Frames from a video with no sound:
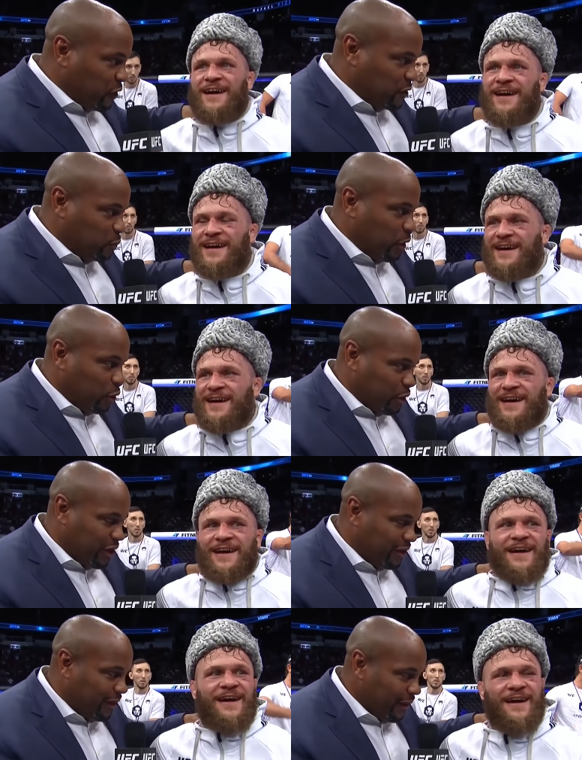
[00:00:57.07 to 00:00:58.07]
Speaker 1: of this
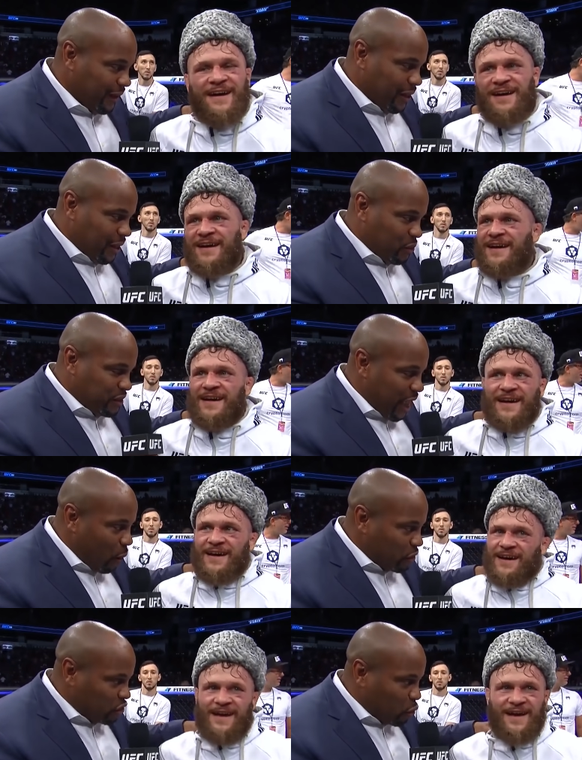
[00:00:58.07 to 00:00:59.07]
building. Was that
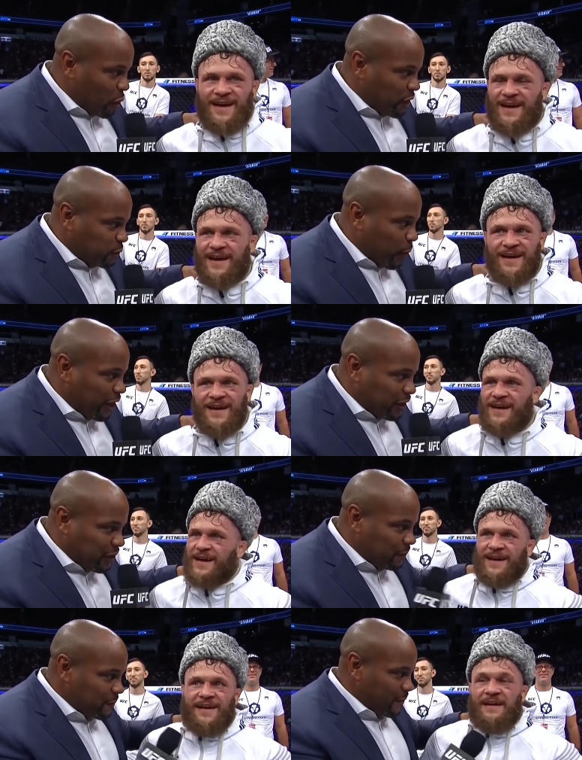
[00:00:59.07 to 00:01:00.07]
what you were expecting?
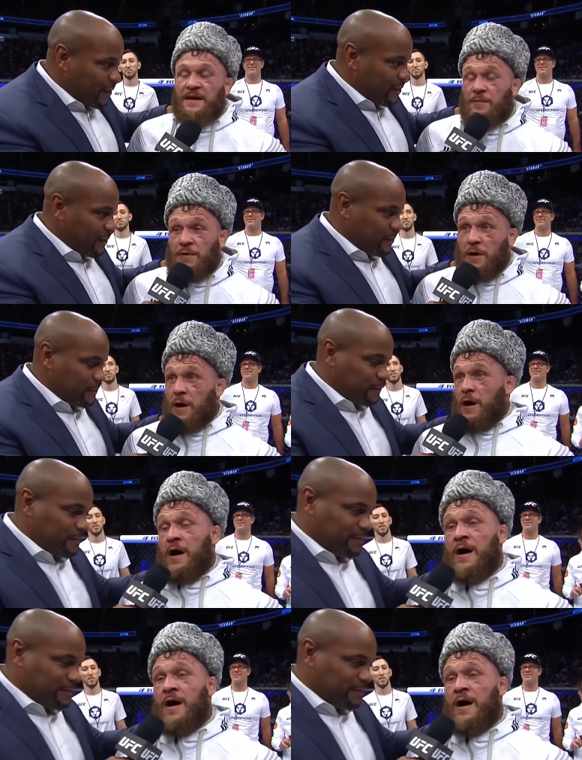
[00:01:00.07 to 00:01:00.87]
Bro,